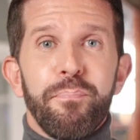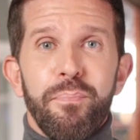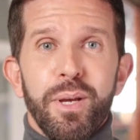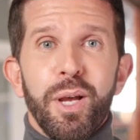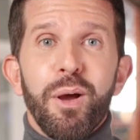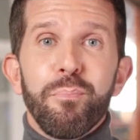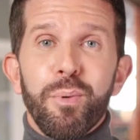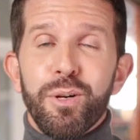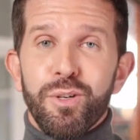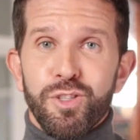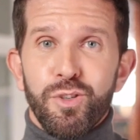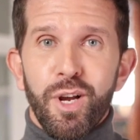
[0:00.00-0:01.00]
The Hunt
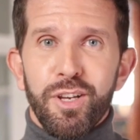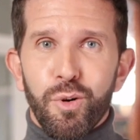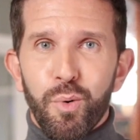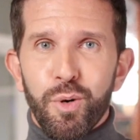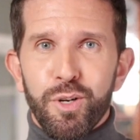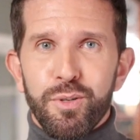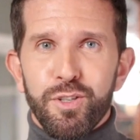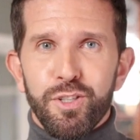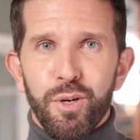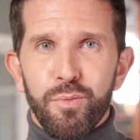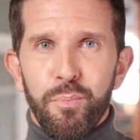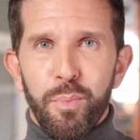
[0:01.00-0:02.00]
brothers tried to corner the
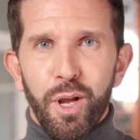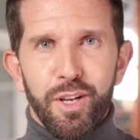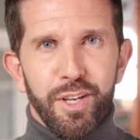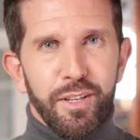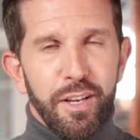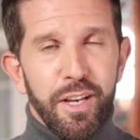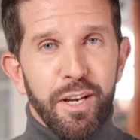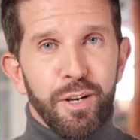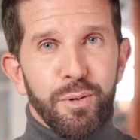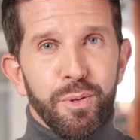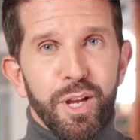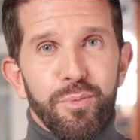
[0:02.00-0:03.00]
silver market,
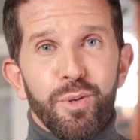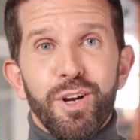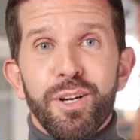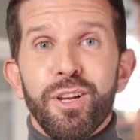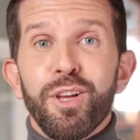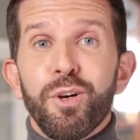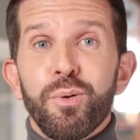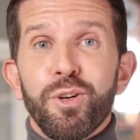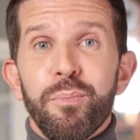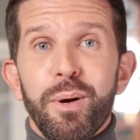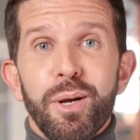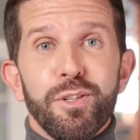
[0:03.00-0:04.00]
leveraging huge
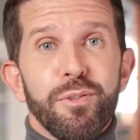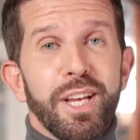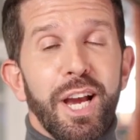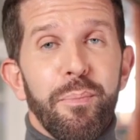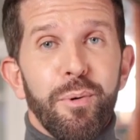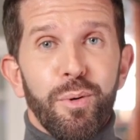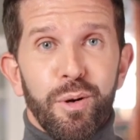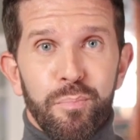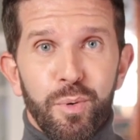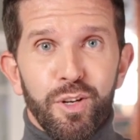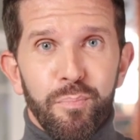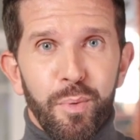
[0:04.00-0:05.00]
amounts of capital to
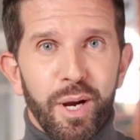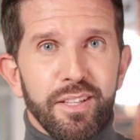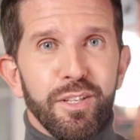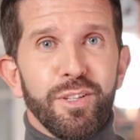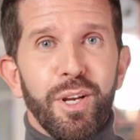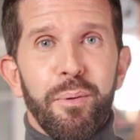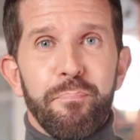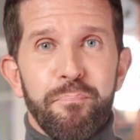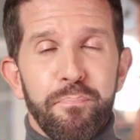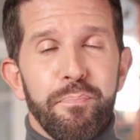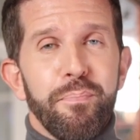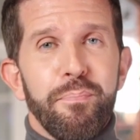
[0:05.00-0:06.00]
push prices up.
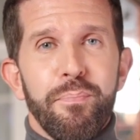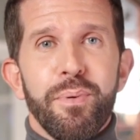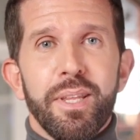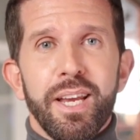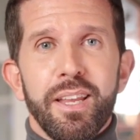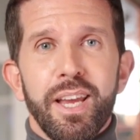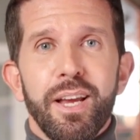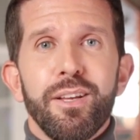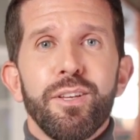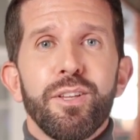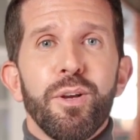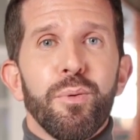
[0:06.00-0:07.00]
And yes,
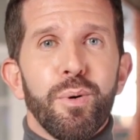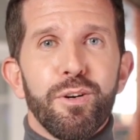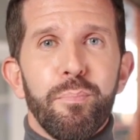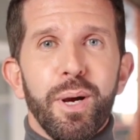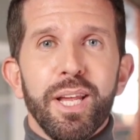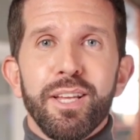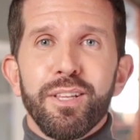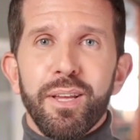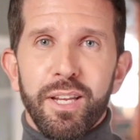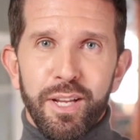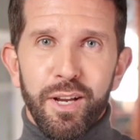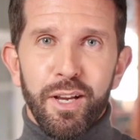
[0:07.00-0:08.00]
silver spiked,
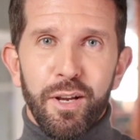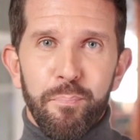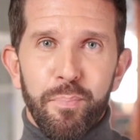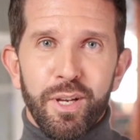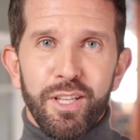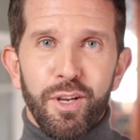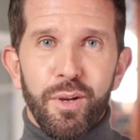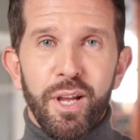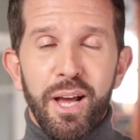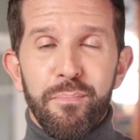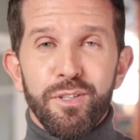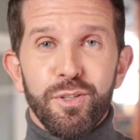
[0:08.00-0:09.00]
but it
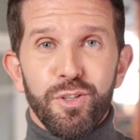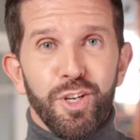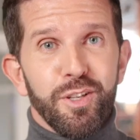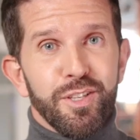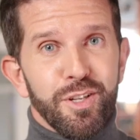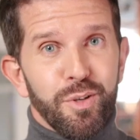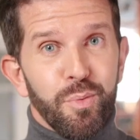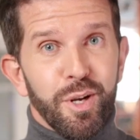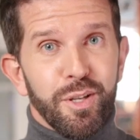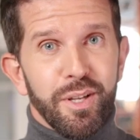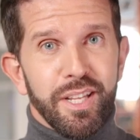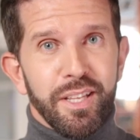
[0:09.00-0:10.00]
collapsed just as
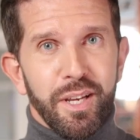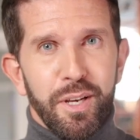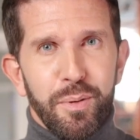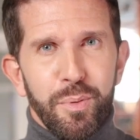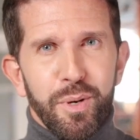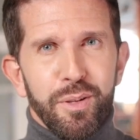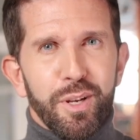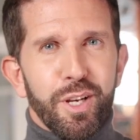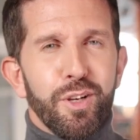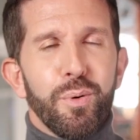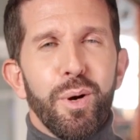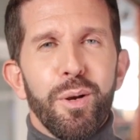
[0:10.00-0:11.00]
quickly, leaving a
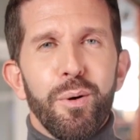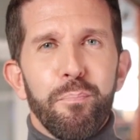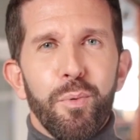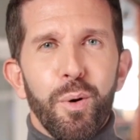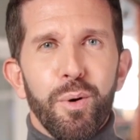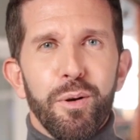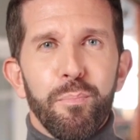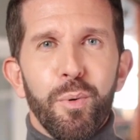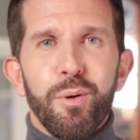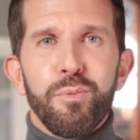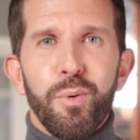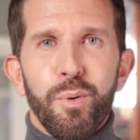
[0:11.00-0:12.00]
trail of broken
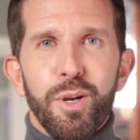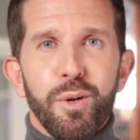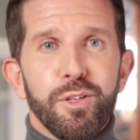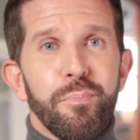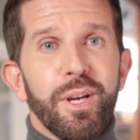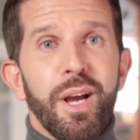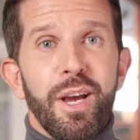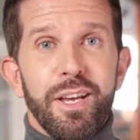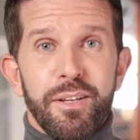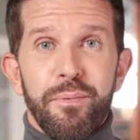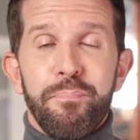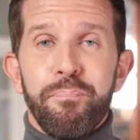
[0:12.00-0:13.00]
portfolios behind.